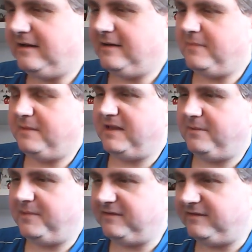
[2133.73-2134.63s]
maybe that'll
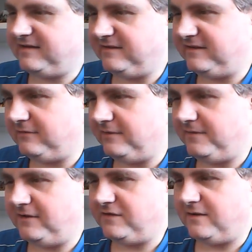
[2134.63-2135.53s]
be something to consider in the
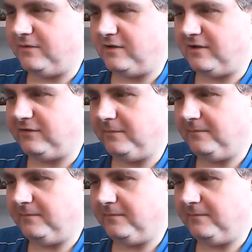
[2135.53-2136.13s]
future. Who knows?